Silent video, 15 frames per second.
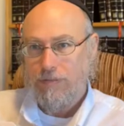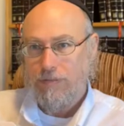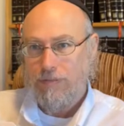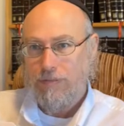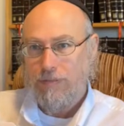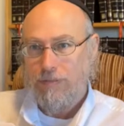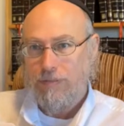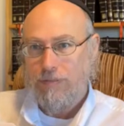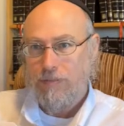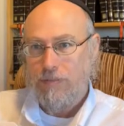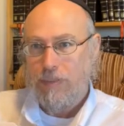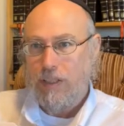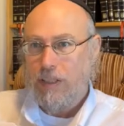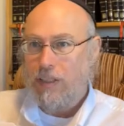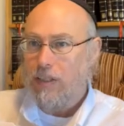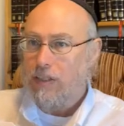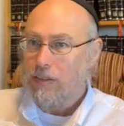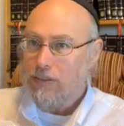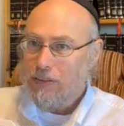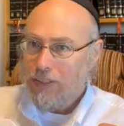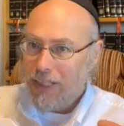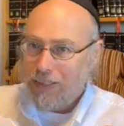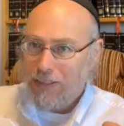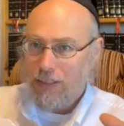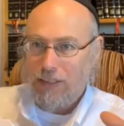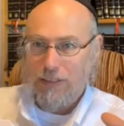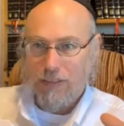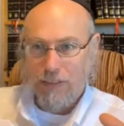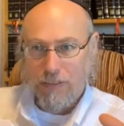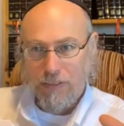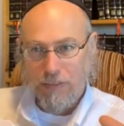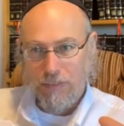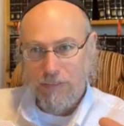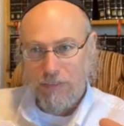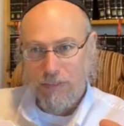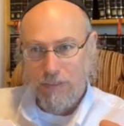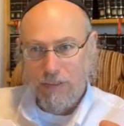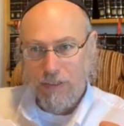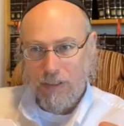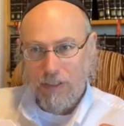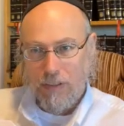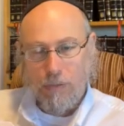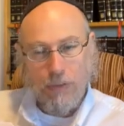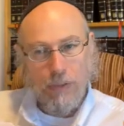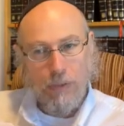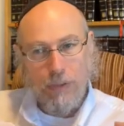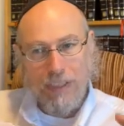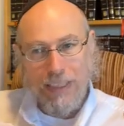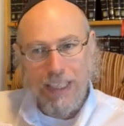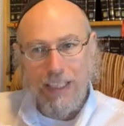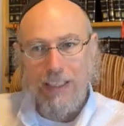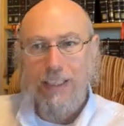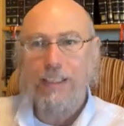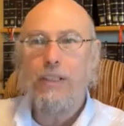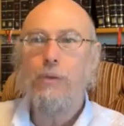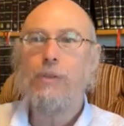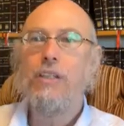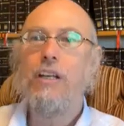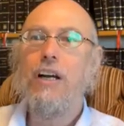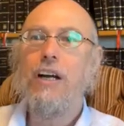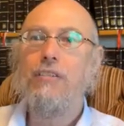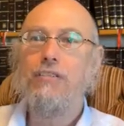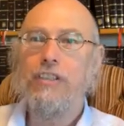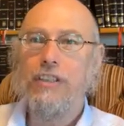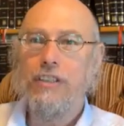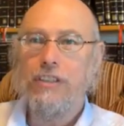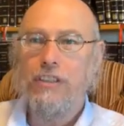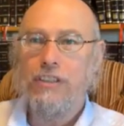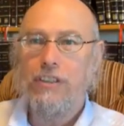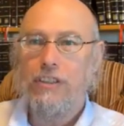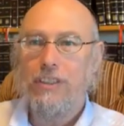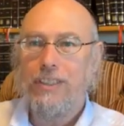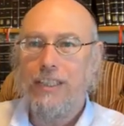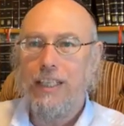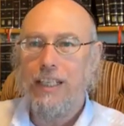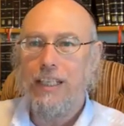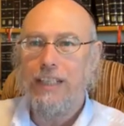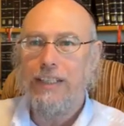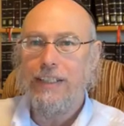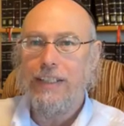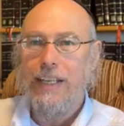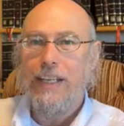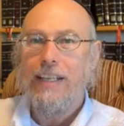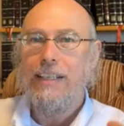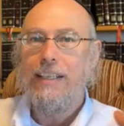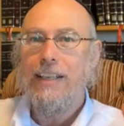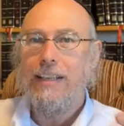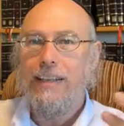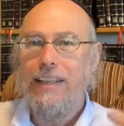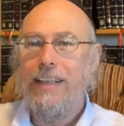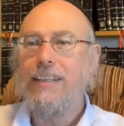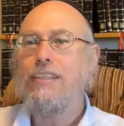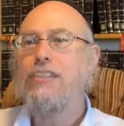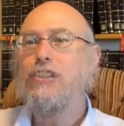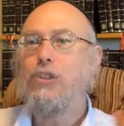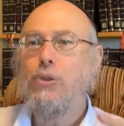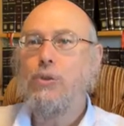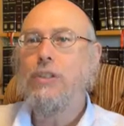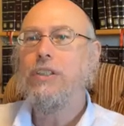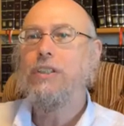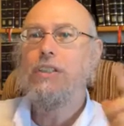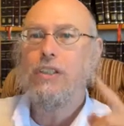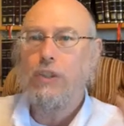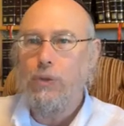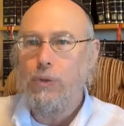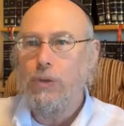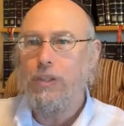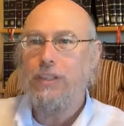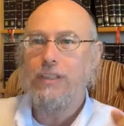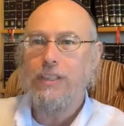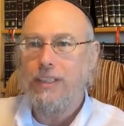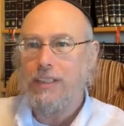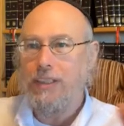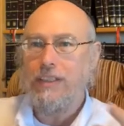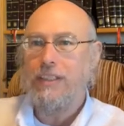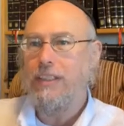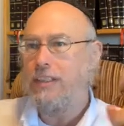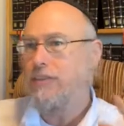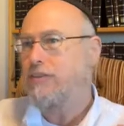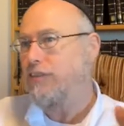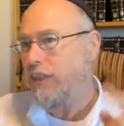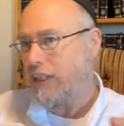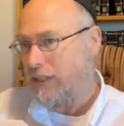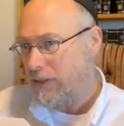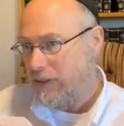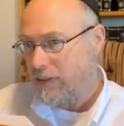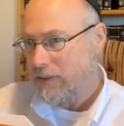No. Not clear. When you say that they were covered, you're saying that they too were included in the flood.